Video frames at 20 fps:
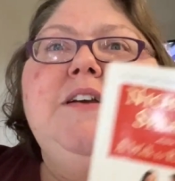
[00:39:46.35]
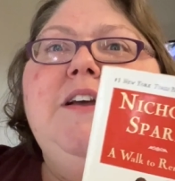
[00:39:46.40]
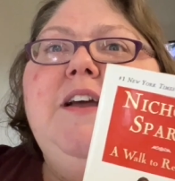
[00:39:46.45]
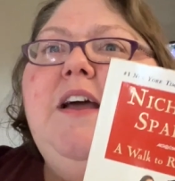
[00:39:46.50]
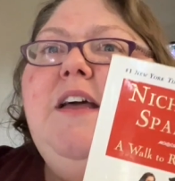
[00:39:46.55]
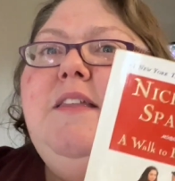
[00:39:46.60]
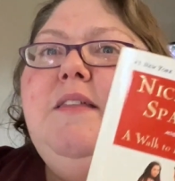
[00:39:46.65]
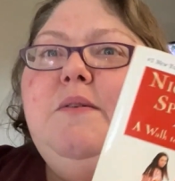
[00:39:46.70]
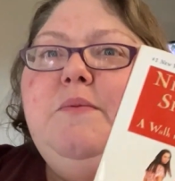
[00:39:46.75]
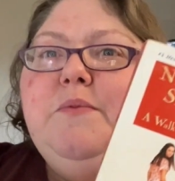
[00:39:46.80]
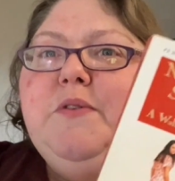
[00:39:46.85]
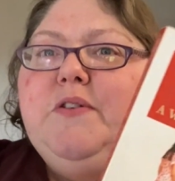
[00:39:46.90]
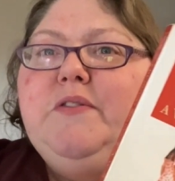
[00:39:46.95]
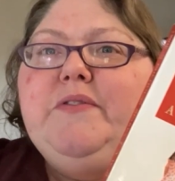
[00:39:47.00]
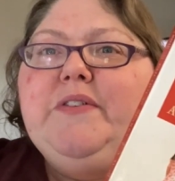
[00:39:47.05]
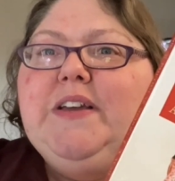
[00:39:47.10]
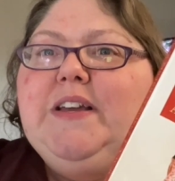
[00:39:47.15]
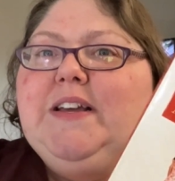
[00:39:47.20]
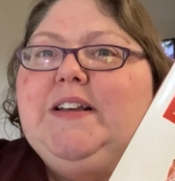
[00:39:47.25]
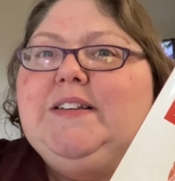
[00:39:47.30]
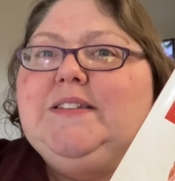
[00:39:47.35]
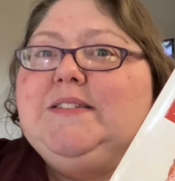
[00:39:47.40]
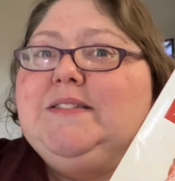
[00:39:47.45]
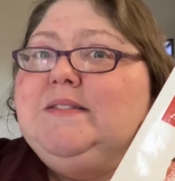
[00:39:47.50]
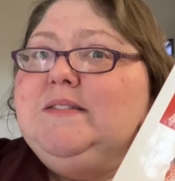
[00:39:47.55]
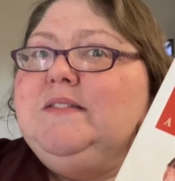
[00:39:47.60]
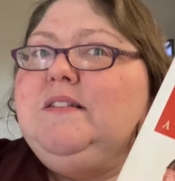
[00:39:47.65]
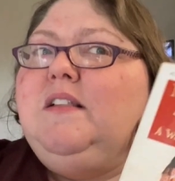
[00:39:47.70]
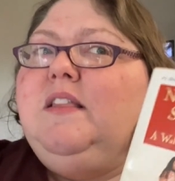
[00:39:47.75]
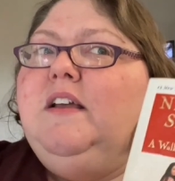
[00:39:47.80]
In the movie, he's
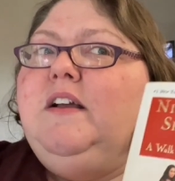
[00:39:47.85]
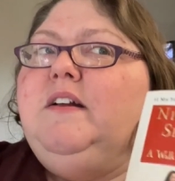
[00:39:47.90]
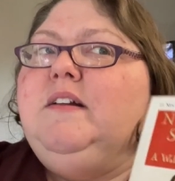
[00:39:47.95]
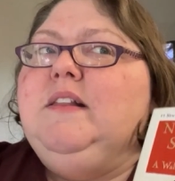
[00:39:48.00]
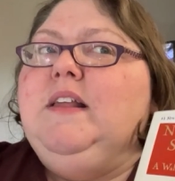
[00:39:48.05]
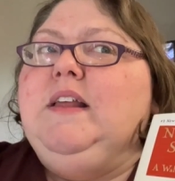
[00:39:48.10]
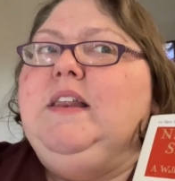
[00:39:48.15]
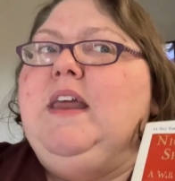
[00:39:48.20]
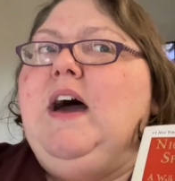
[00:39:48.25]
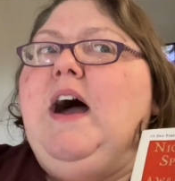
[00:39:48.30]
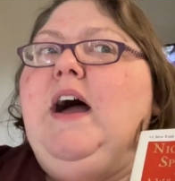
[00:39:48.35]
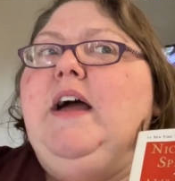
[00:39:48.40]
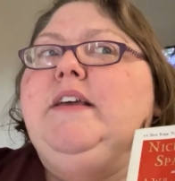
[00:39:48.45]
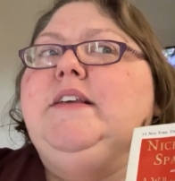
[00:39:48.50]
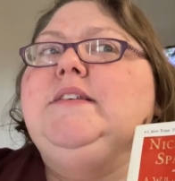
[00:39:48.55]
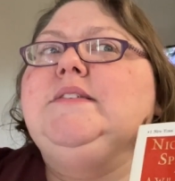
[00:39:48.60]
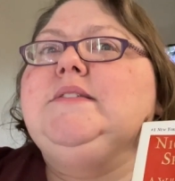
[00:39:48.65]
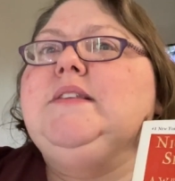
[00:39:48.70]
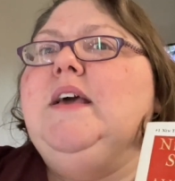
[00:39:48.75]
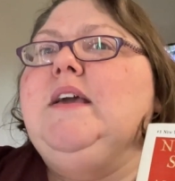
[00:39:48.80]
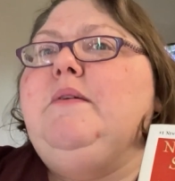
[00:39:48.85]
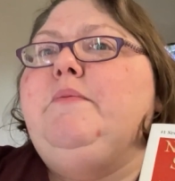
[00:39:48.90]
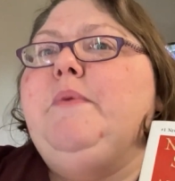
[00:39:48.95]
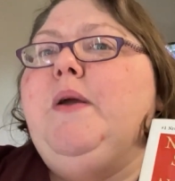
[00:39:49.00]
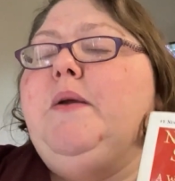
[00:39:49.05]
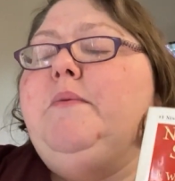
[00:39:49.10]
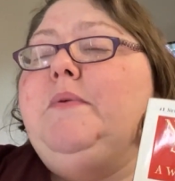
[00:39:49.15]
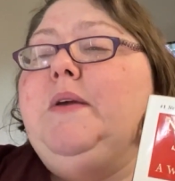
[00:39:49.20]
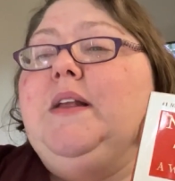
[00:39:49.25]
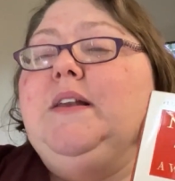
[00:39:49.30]
clearly not. He's like
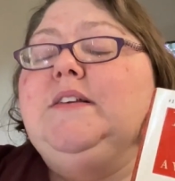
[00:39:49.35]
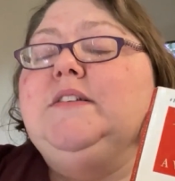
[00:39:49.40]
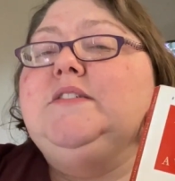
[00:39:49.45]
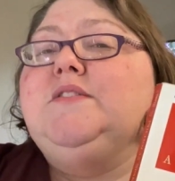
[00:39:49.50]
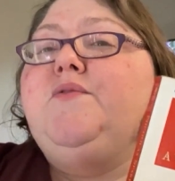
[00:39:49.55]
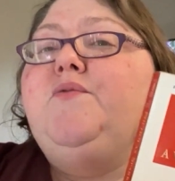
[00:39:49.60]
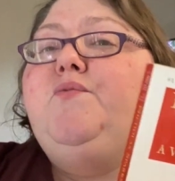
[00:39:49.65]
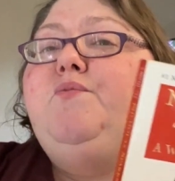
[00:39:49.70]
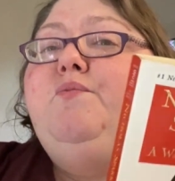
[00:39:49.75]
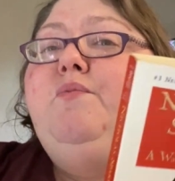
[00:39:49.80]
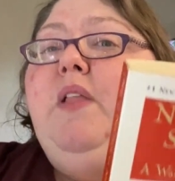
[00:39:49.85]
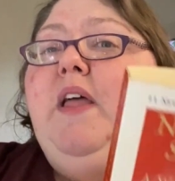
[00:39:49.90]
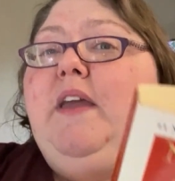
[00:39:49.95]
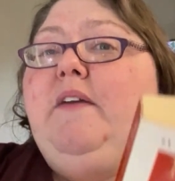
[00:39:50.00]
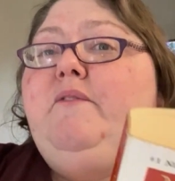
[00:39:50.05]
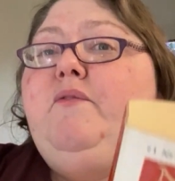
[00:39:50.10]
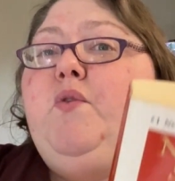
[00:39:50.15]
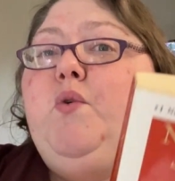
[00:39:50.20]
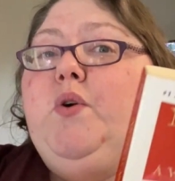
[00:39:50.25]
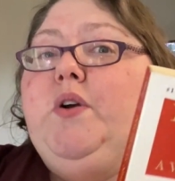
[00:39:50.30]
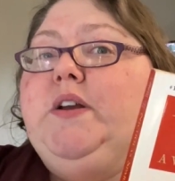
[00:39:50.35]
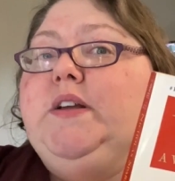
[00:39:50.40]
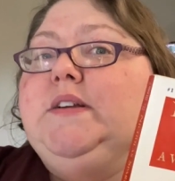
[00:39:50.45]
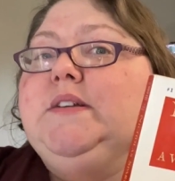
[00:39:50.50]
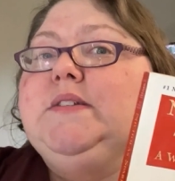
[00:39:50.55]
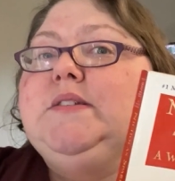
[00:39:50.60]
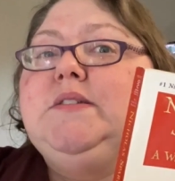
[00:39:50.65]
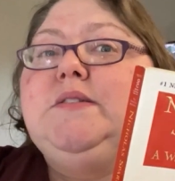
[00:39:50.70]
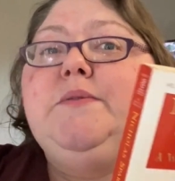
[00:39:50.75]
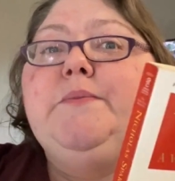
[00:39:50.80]
maybe in his late
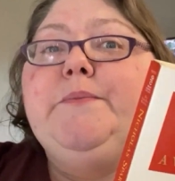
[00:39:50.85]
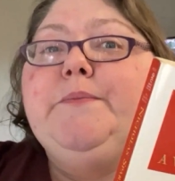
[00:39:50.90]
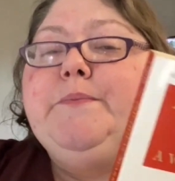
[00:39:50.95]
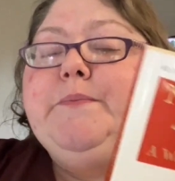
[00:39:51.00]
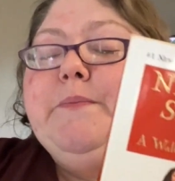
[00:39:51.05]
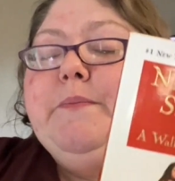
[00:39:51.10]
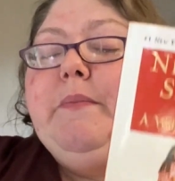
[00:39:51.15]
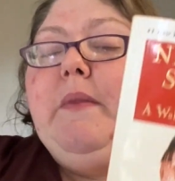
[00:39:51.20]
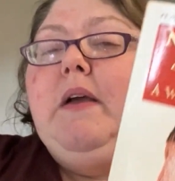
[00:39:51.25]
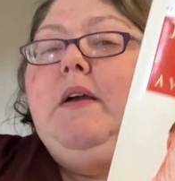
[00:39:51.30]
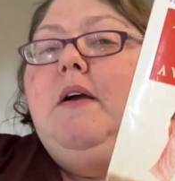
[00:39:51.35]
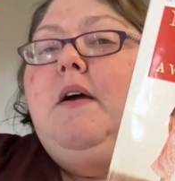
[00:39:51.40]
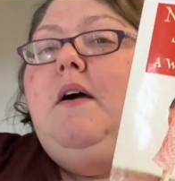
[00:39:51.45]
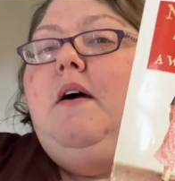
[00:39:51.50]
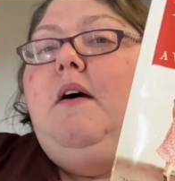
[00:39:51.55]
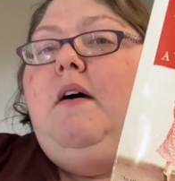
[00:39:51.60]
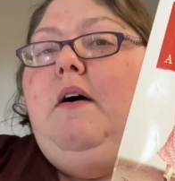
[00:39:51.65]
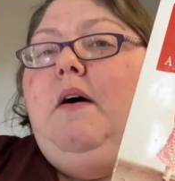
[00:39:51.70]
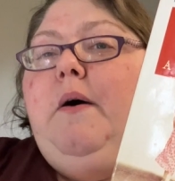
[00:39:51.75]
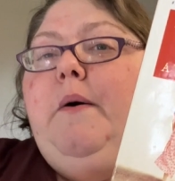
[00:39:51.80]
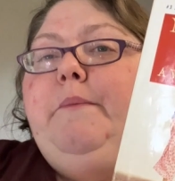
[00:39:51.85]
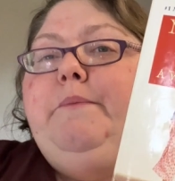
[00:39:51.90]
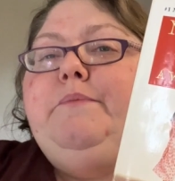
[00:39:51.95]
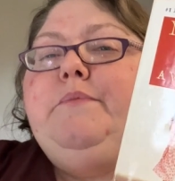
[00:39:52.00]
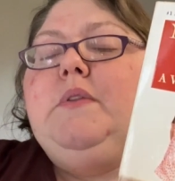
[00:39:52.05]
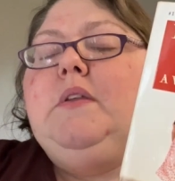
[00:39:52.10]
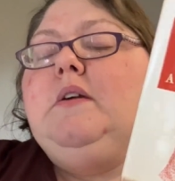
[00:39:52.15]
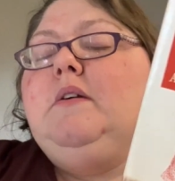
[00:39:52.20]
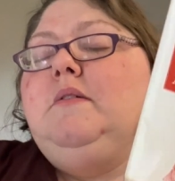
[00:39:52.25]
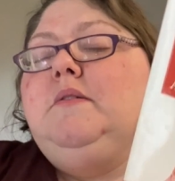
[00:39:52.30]
forties um,